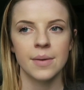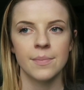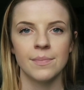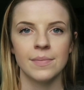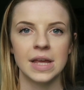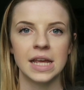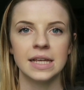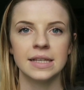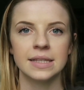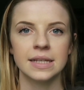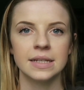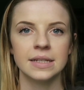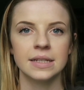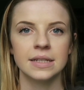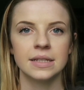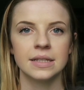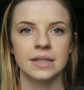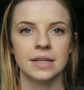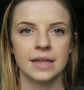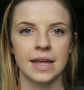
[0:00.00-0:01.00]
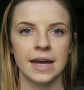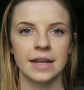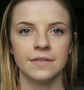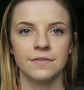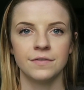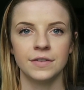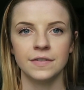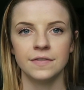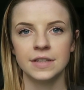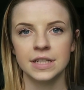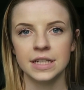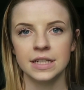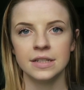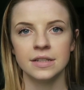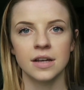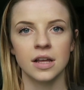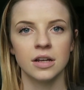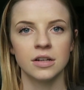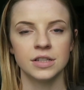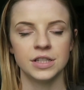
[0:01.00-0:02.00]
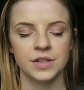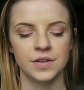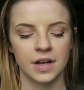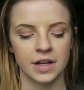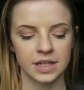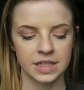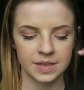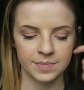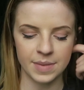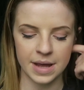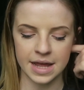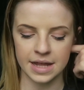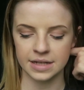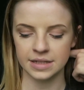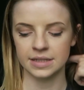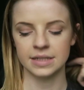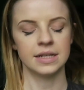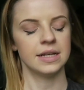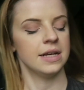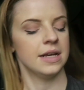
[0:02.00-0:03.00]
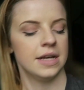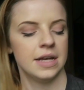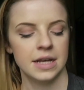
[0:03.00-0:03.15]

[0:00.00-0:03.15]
makes it to that $15 you gotta spend.